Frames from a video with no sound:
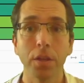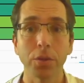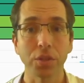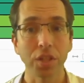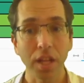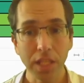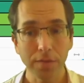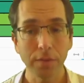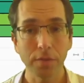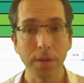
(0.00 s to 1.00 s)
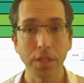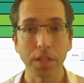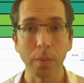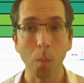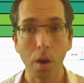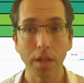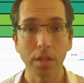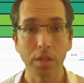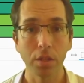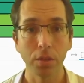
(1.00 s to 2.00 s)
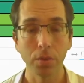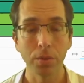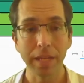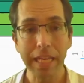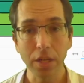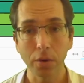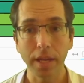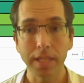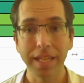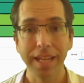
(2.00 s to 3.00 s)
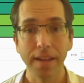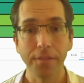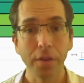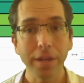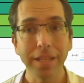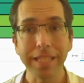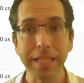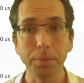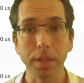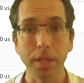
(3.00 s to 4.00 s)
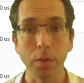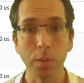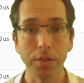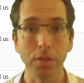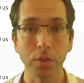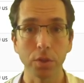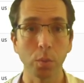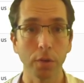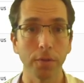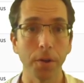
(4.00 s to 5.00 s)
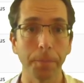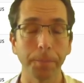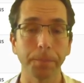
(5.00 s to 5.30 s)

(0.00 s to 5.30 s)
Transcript: So there's tons of information that we wanted to integrate very deeply with the user's workflow.